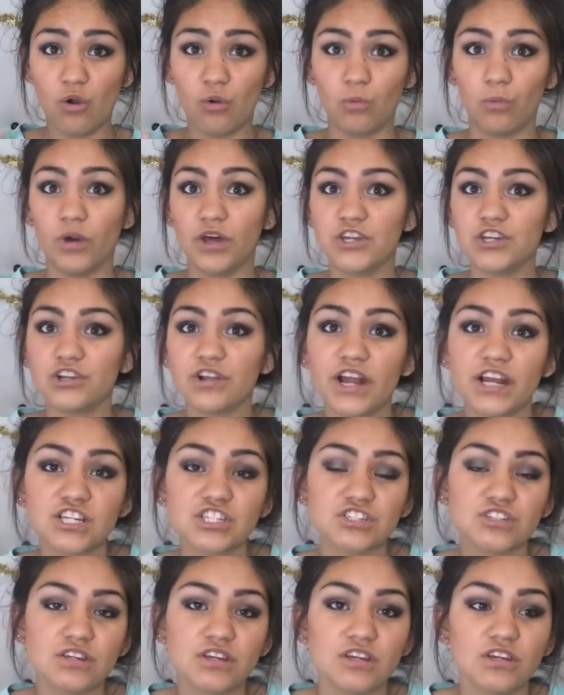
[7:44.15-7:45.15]
One
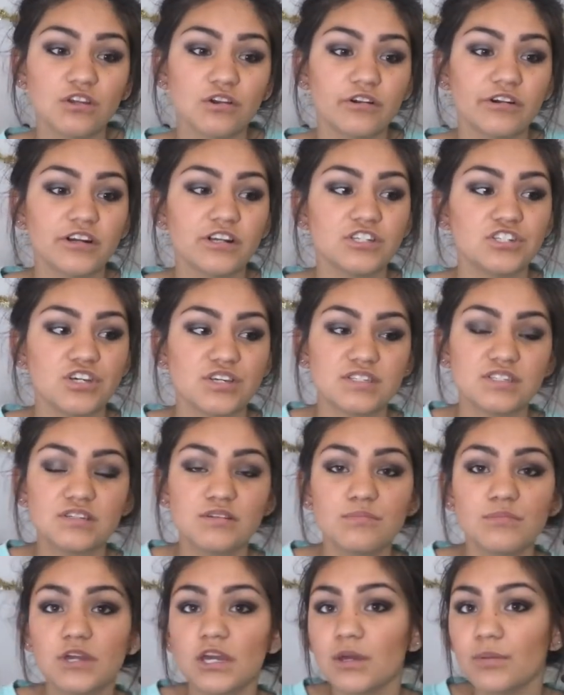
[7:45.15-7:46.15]
Direction or
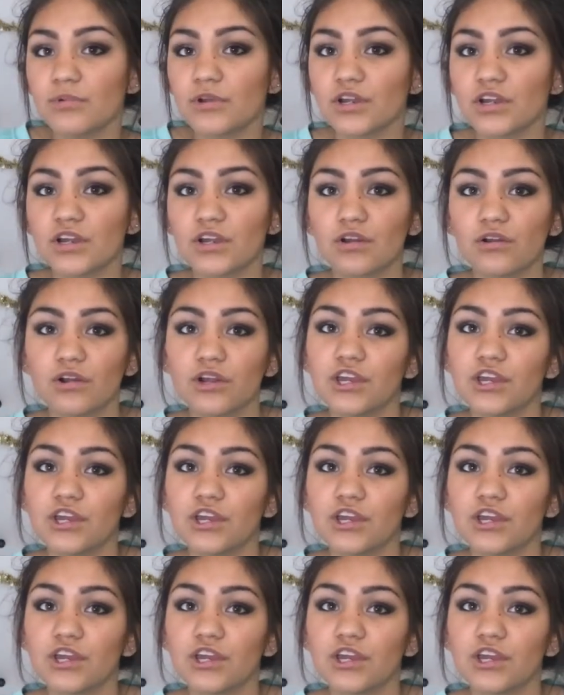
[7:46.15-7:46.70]
Justin Bieber,